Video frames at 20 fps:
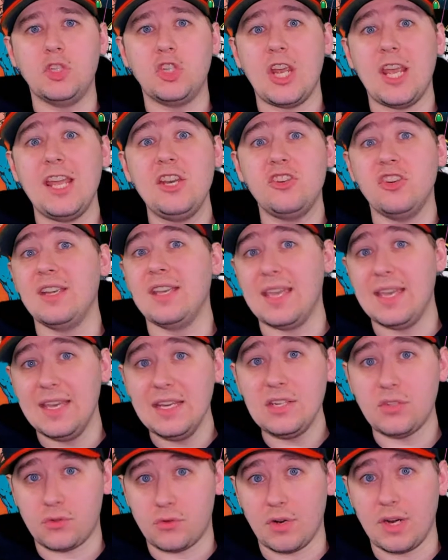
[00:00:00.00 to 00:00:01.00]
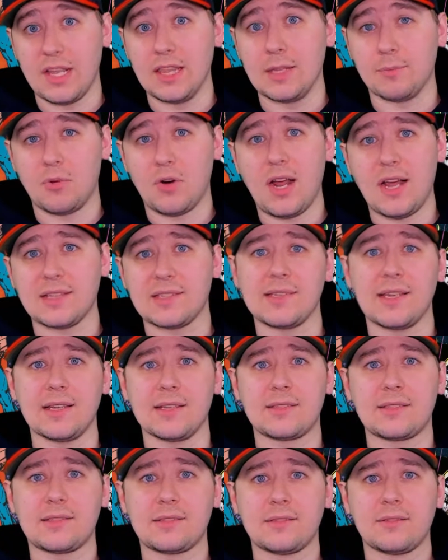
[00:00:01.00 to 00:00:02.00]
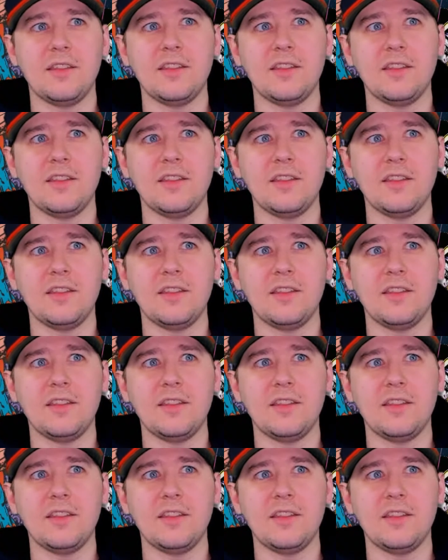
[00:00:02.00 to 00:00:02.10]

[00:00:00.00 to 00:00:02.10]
changing history in the process?